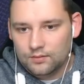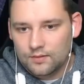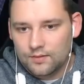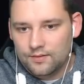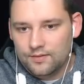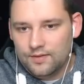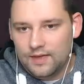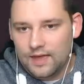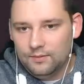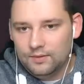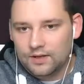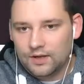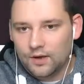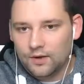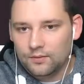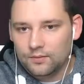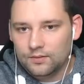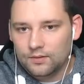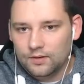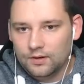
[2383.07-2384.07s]
There we
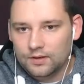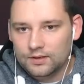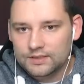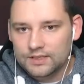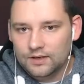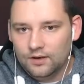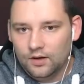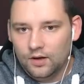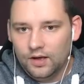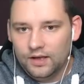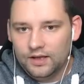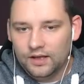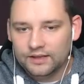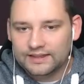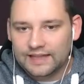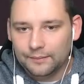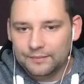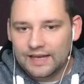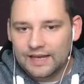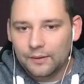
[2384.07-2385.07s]
go. Is it high? Ah,
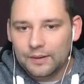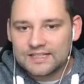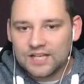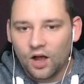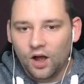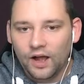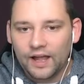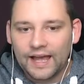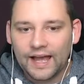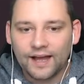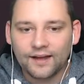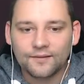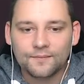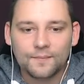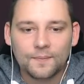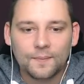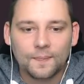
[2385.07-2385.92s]
damn, now it's higher.